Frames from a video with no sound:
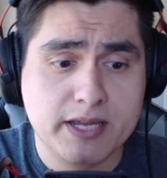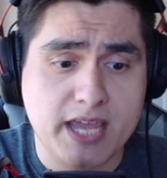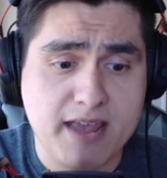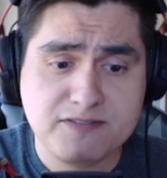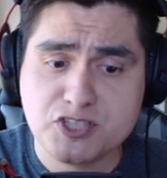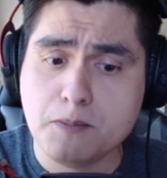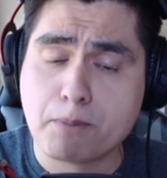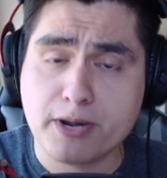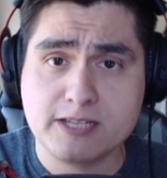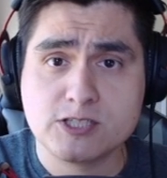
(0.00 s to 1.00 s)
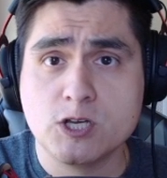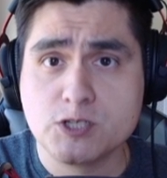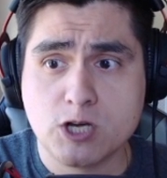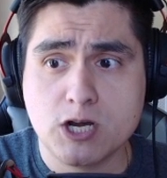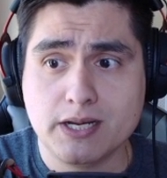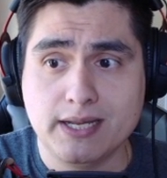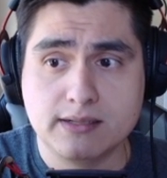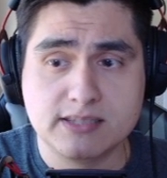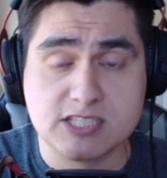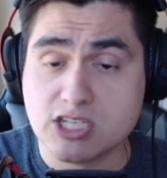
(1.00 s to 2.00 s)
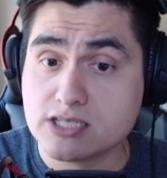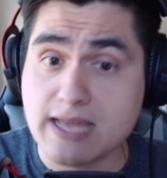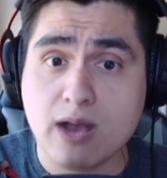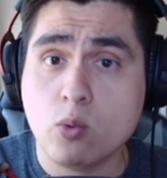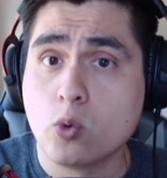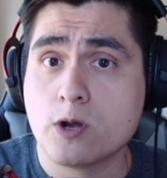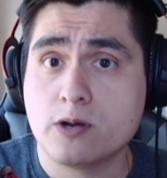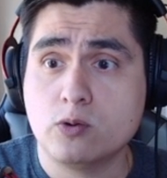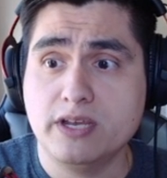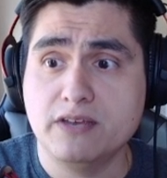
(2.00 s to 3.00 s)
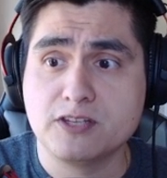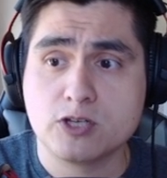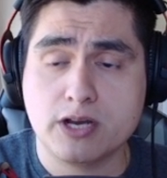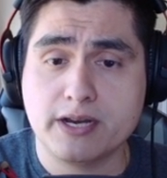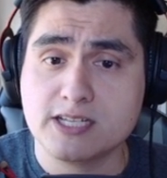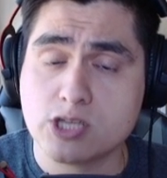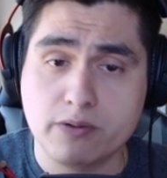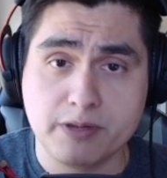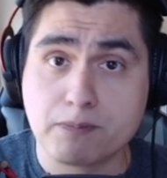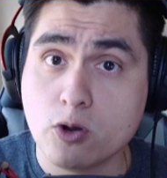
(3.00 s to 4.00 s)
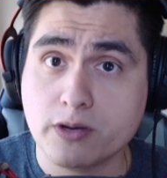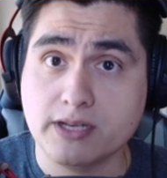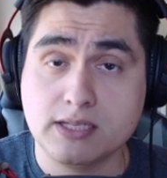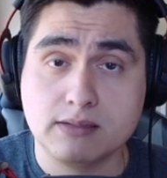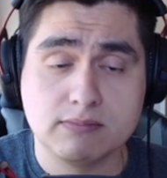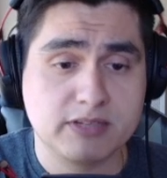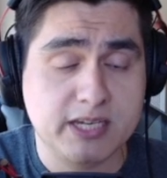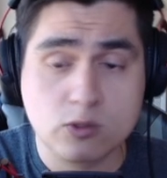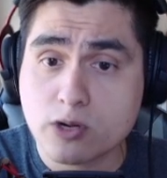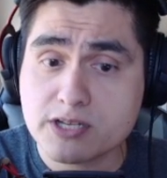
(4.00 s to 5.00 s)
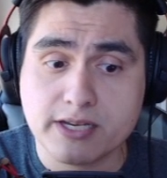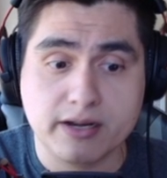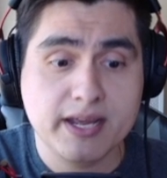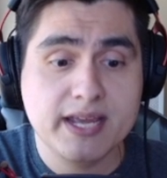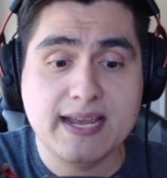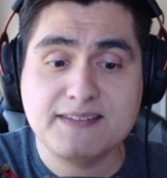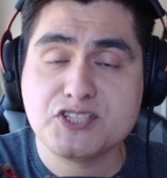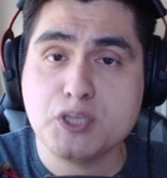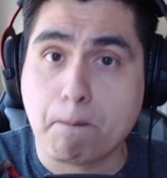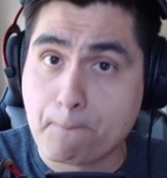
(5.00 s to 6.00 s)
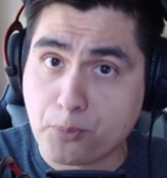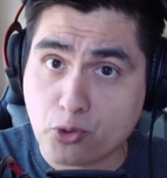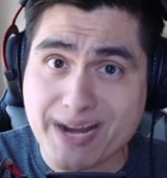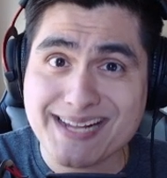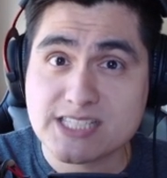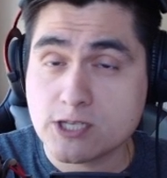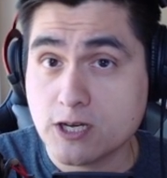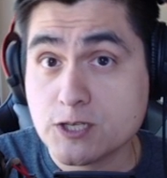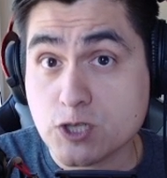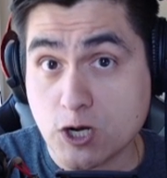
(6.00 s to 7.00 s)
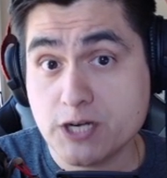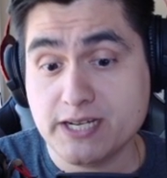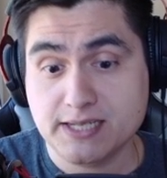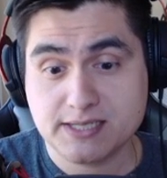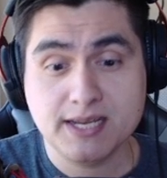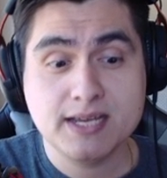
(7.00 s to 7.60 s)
if she breaks a target, this does not work if the target is already broken. Keywords there. If she breaks a target,